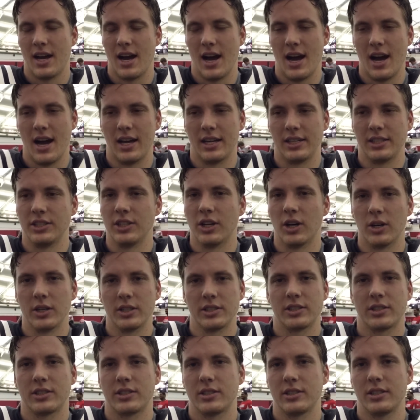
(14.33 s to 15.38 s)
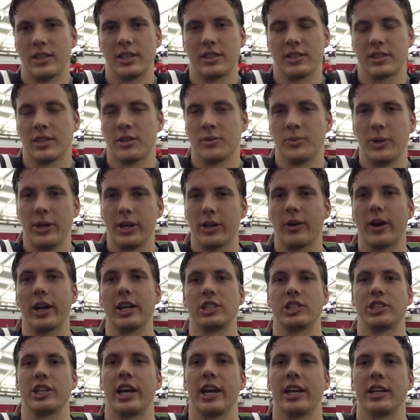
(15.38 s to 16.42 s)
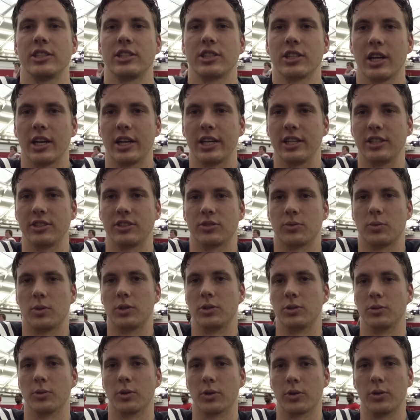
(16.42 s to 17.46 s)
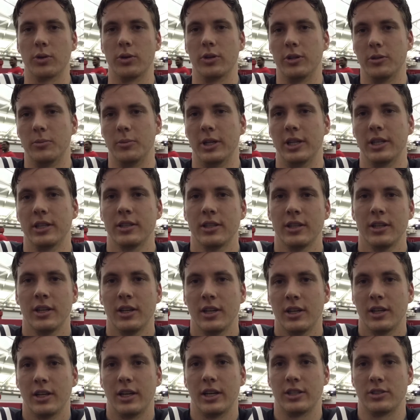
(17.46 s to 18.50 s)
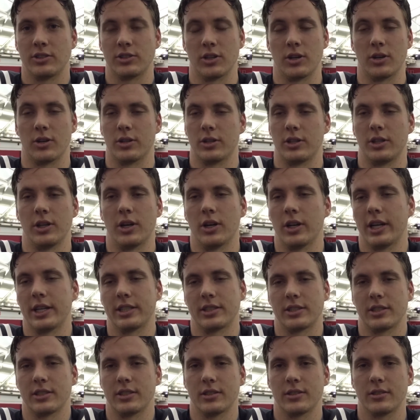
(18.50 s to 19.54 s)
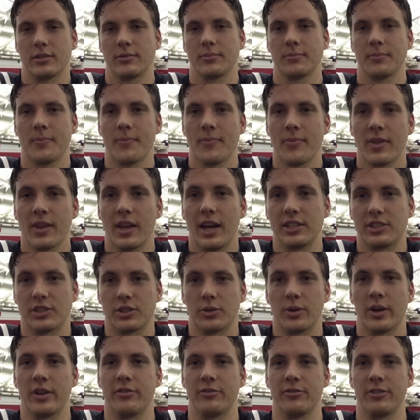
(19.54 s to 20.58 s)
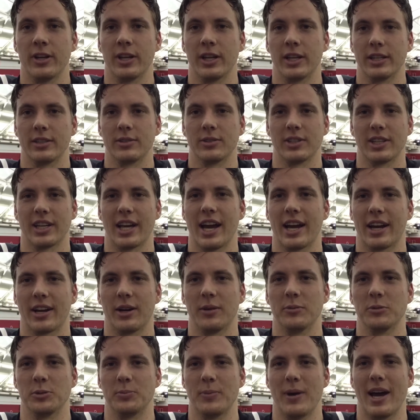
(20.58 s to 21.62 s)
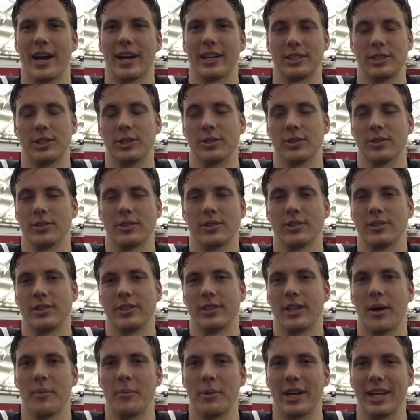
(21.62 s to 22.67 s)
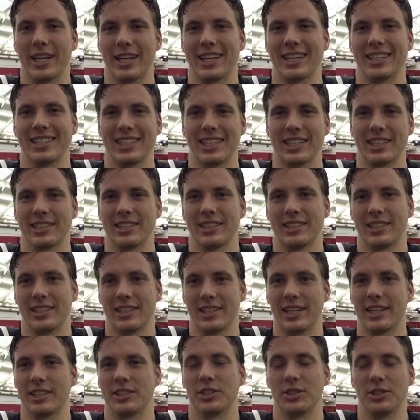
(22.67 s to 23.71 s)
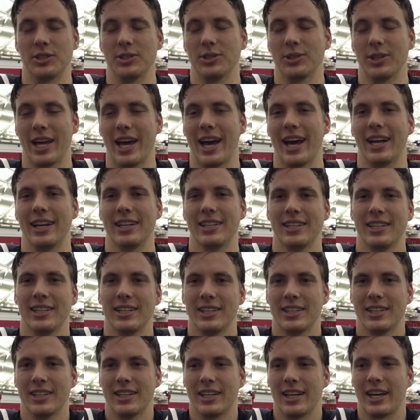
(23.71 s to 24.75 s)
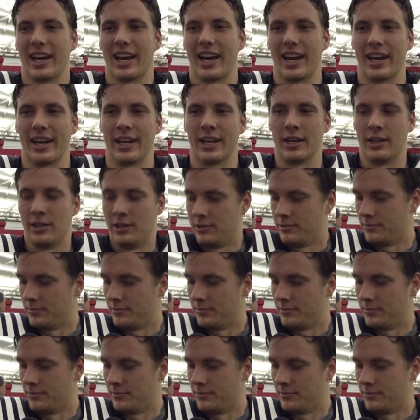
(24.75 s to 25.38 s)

It's going to be a great change. He's the one who recruited me, so you know that's a great feeling. The guy comes back. You know, not many kids get to do that, and